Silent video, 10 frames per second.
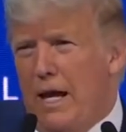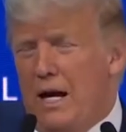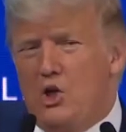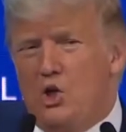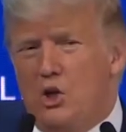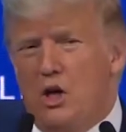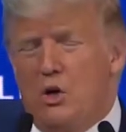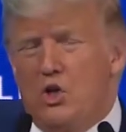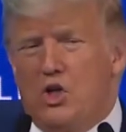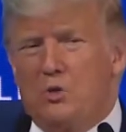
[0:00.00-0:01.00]
And as you
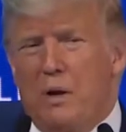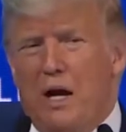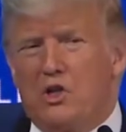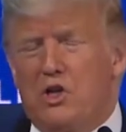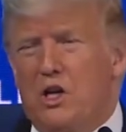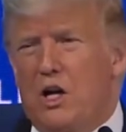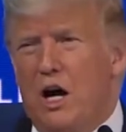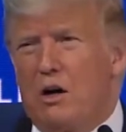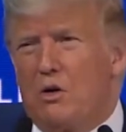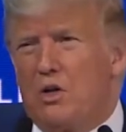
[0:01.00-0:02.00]
know, it just passed in
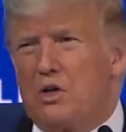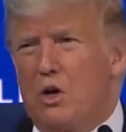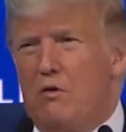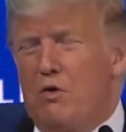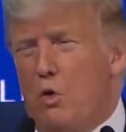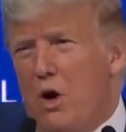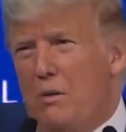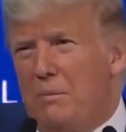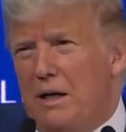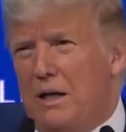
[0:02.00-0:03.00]
Congress
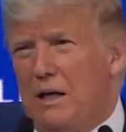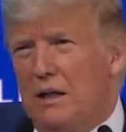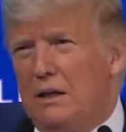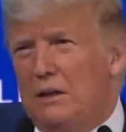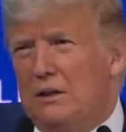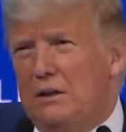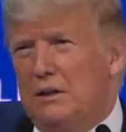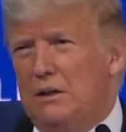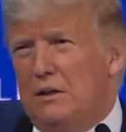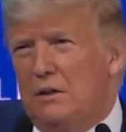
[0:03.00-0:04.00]
overwhelmingly.
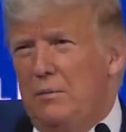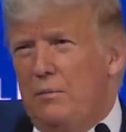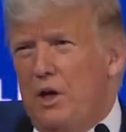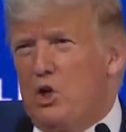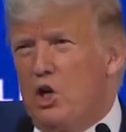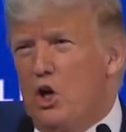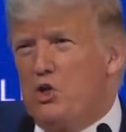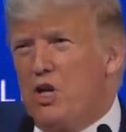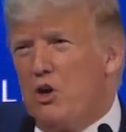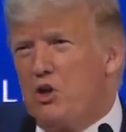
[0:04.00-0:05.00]
It
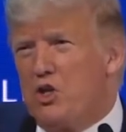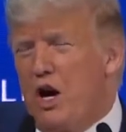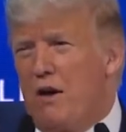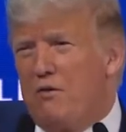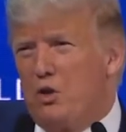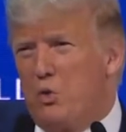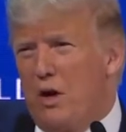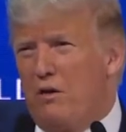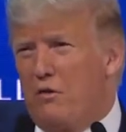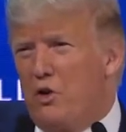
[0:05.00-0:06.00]
shows how to solve the
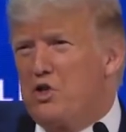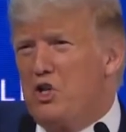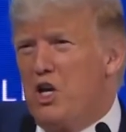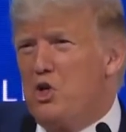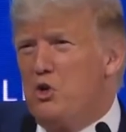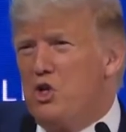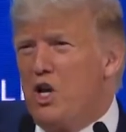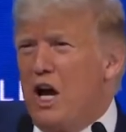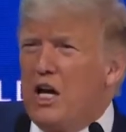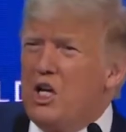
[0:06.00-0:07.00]
21st century
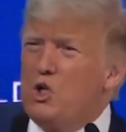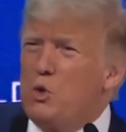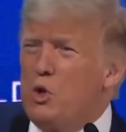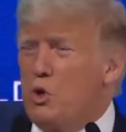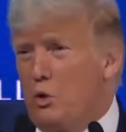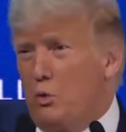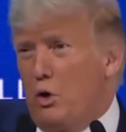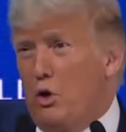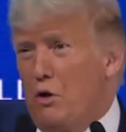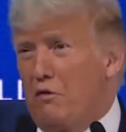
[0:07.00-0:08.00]
challenge
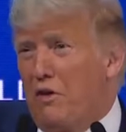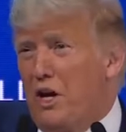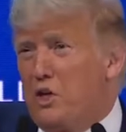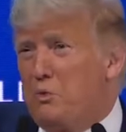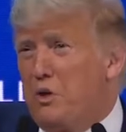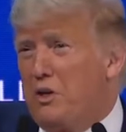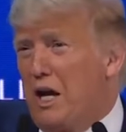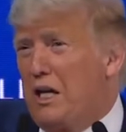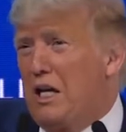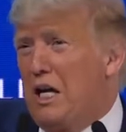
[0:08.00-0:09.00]
we all face,
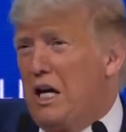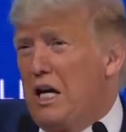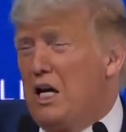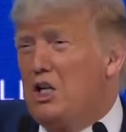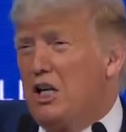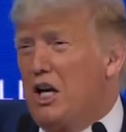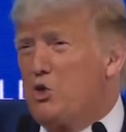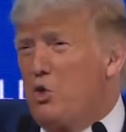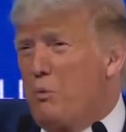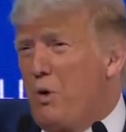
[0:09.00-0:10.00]
protecting
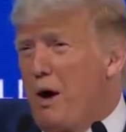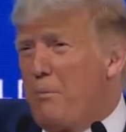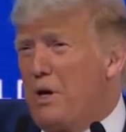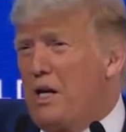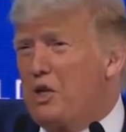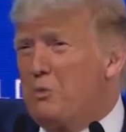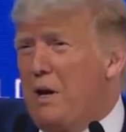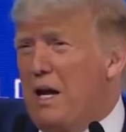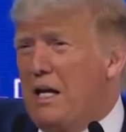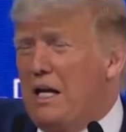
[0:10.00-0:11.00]
intellectual property,
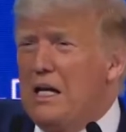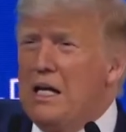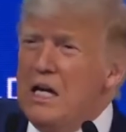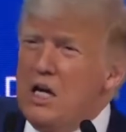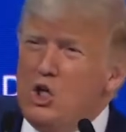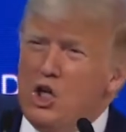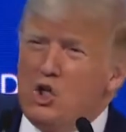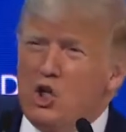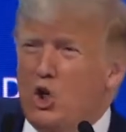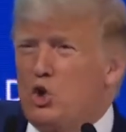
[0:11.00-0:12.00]
expanding
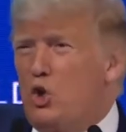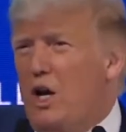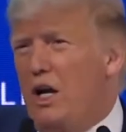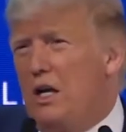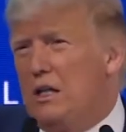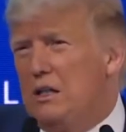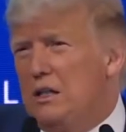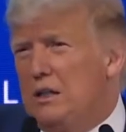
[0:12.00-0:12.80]
digital trade,